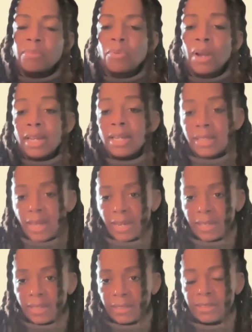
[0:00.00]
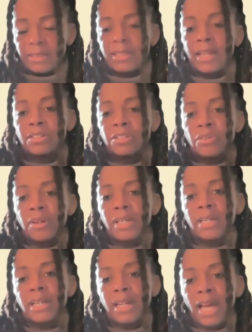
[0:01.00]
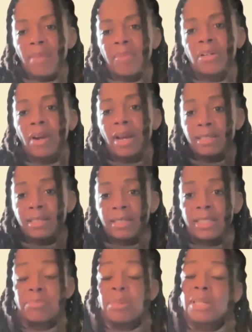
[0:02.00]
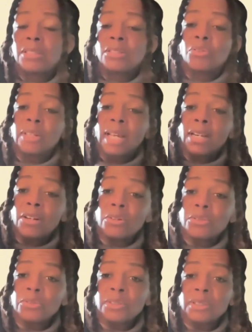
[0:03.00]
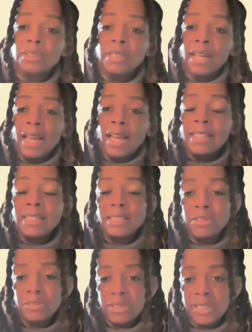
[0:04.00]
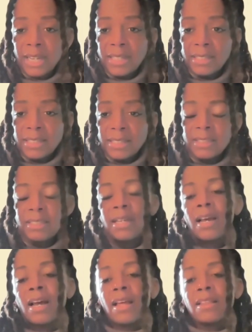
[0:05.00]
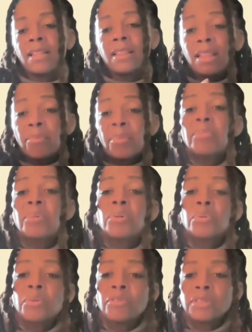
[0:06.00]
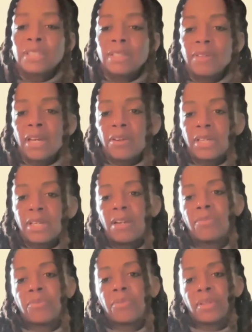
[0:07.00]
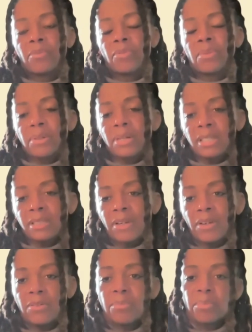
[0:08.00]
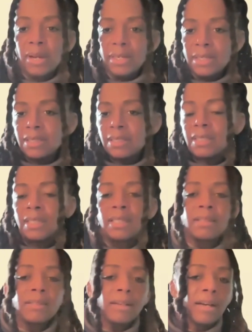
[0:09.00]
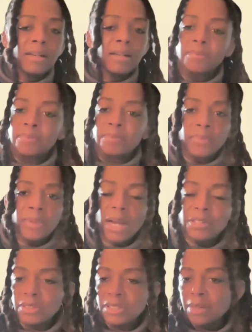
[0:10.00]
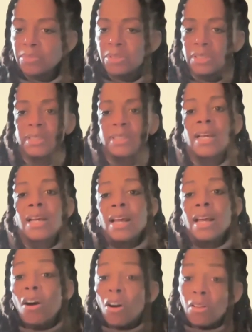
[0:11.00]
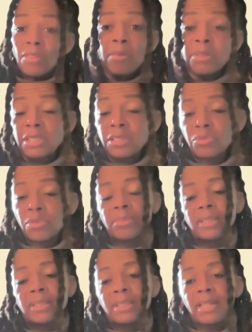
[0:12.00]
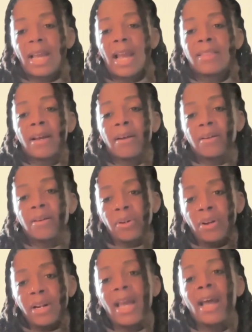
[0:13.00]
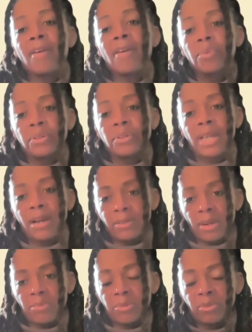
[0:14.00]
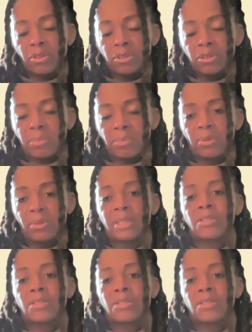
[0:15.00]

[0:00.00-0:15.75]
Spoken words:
recognize that during climate crises, be it tornadoes in southern states, the people who are receiving health care for their reproductive health, pregnancy, contraception, all that was disrupted, and that we're going to have worse outcomes for those people.